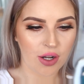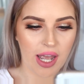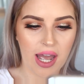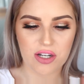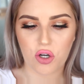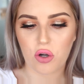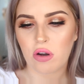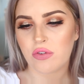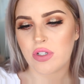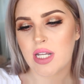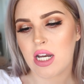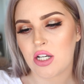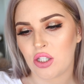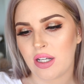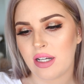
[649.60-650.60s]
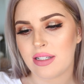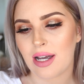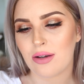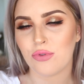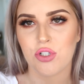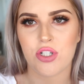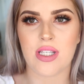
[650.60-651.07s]
Okay, I don't know if it's actually a
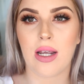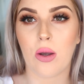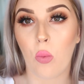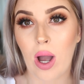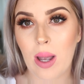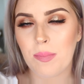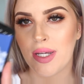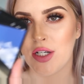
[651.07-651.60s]
dove or just like a white